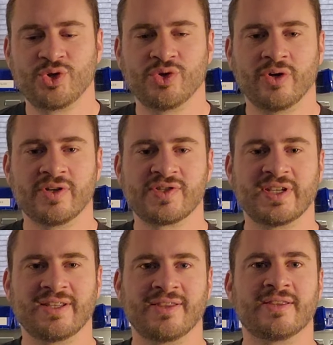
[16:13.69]
you'll notice
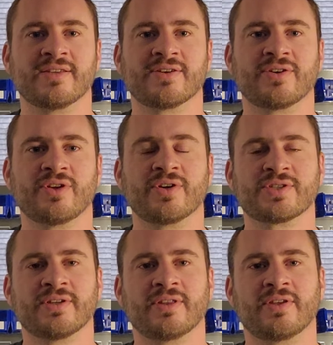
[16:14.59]
that there
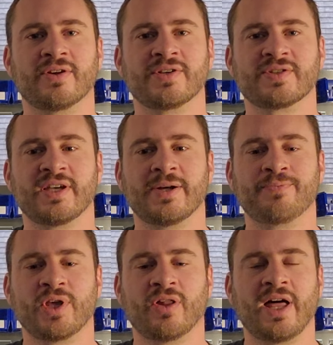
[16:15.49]
is
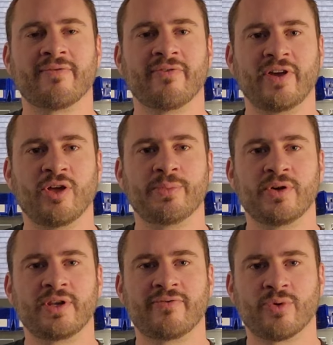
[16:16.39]
a lot of
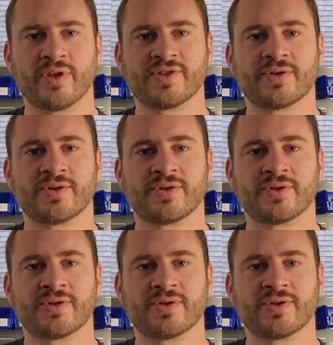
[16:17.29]
availability for this,